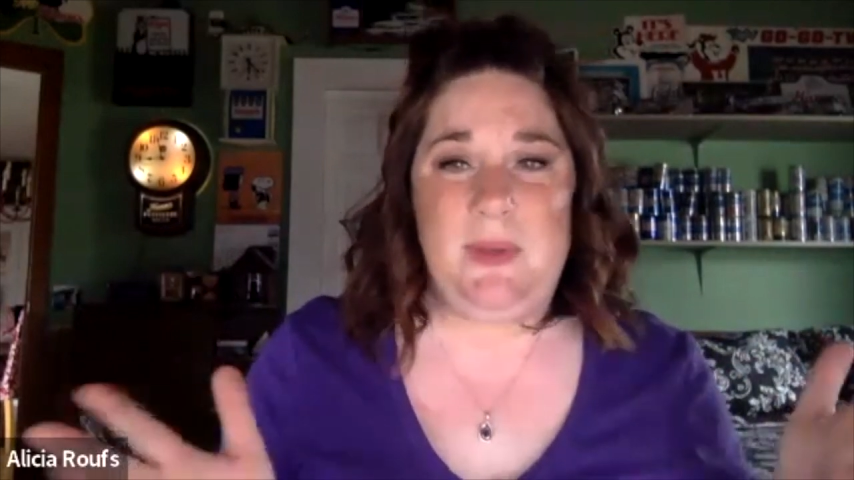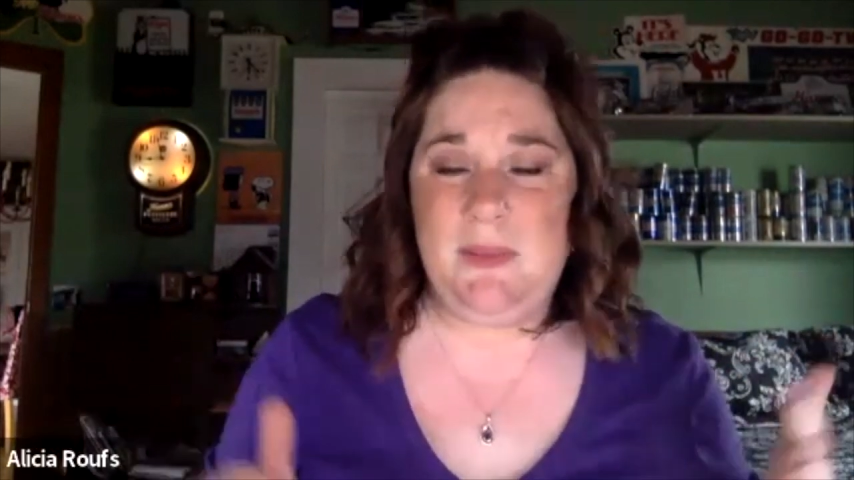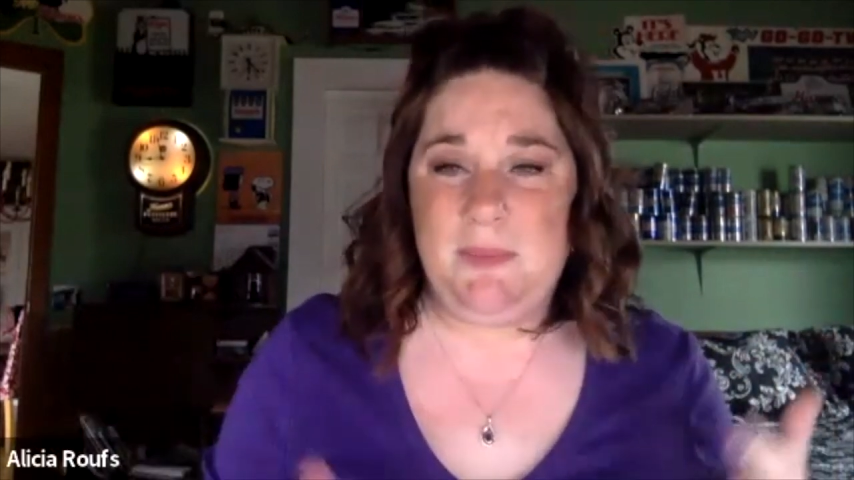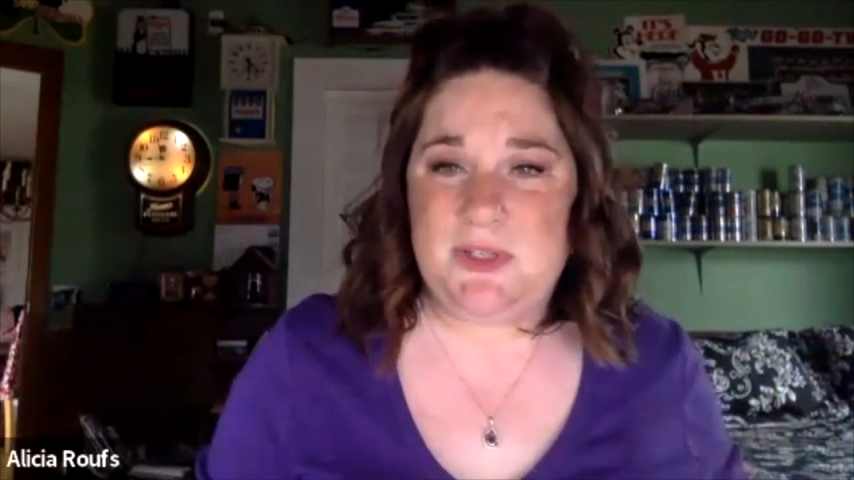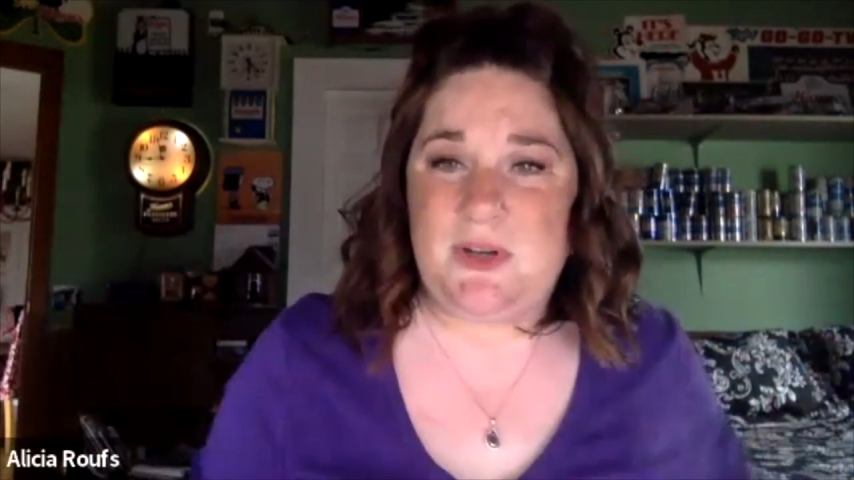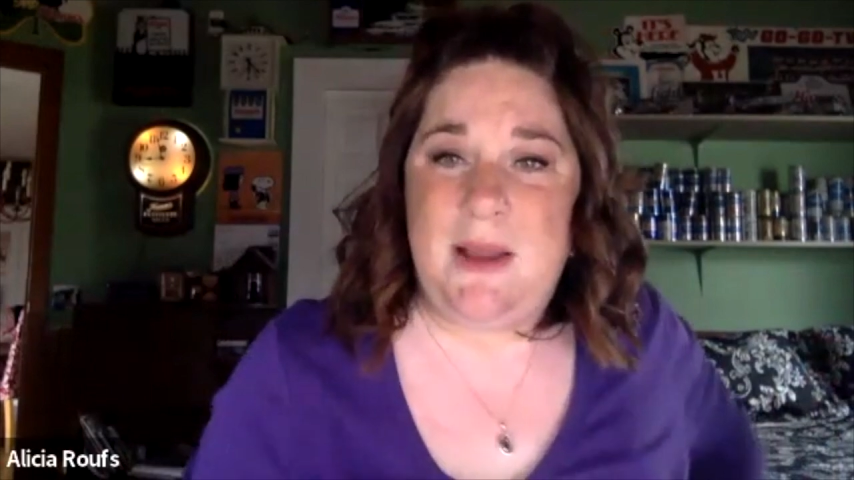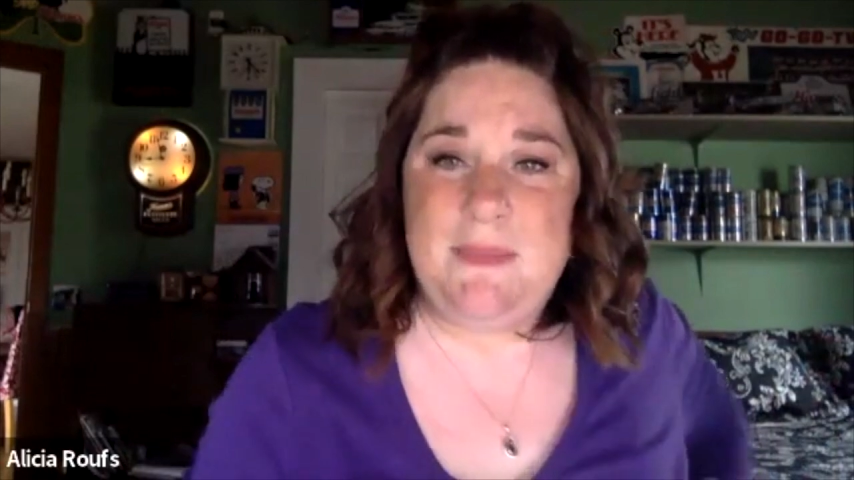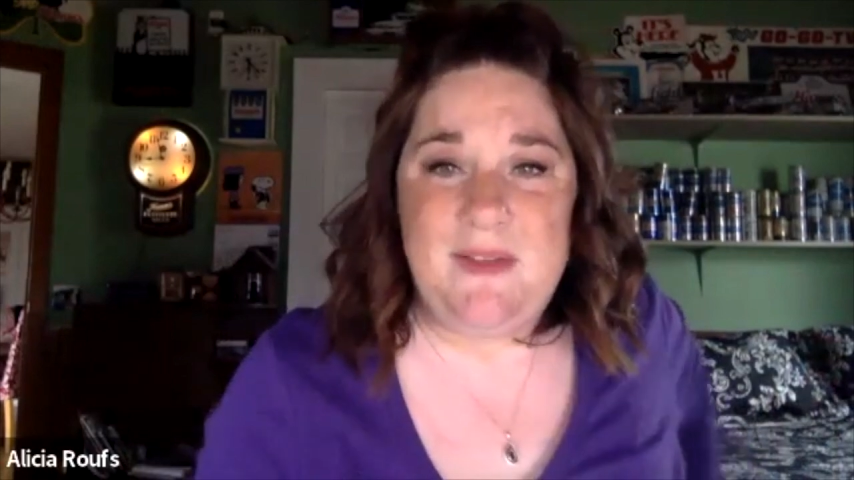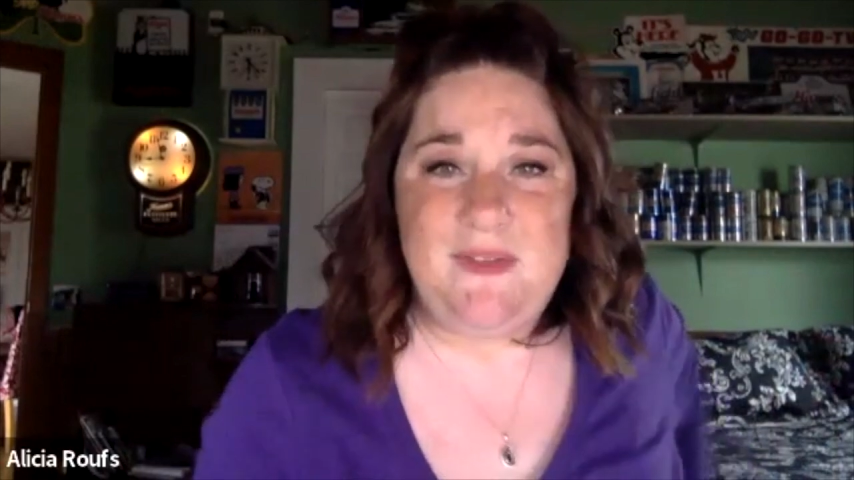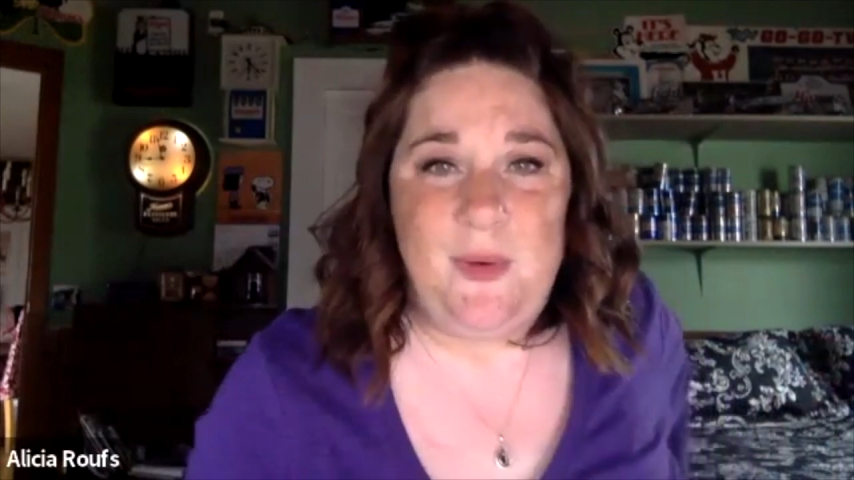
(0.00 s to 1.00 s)
we can
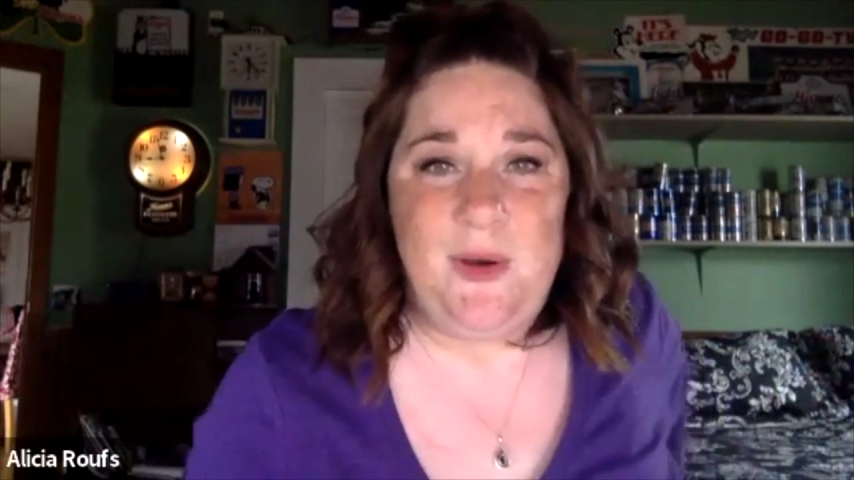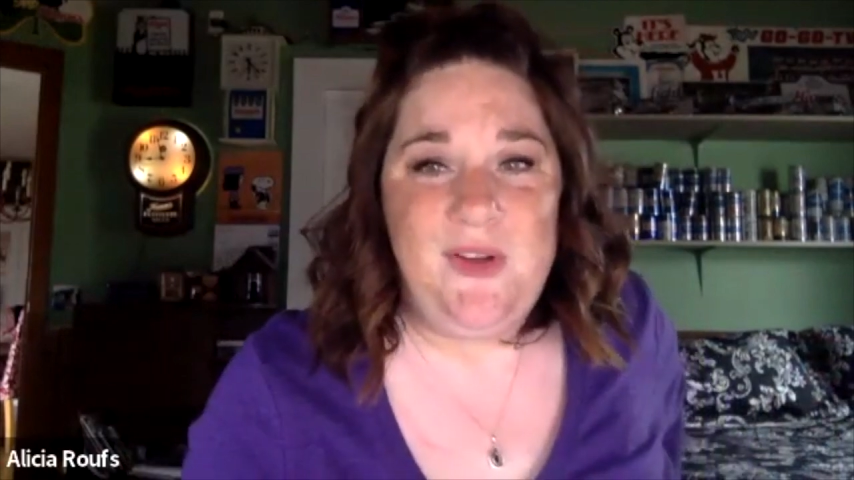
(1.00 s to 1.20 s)
prescribe that for